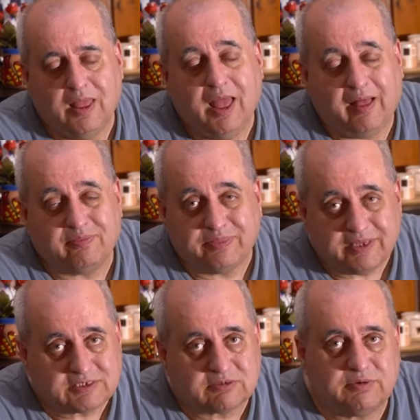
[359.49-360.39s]
And
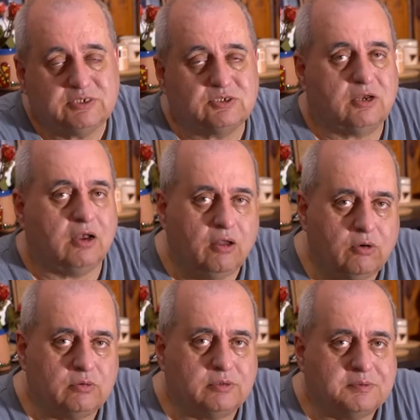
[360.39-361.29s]
this reason
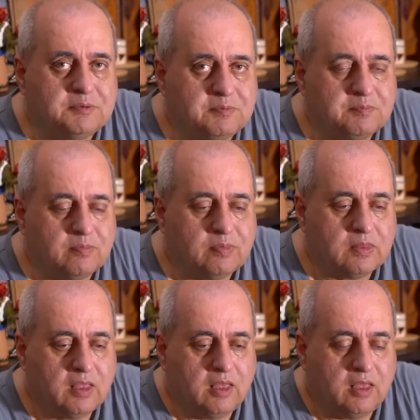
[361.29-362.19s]
alone
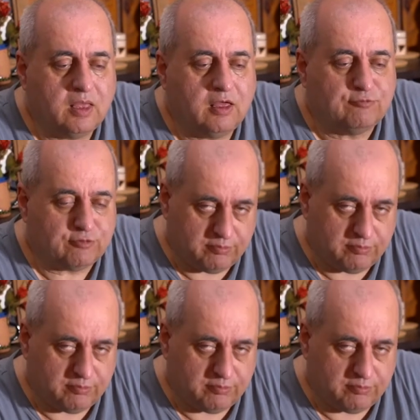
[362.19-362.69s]
for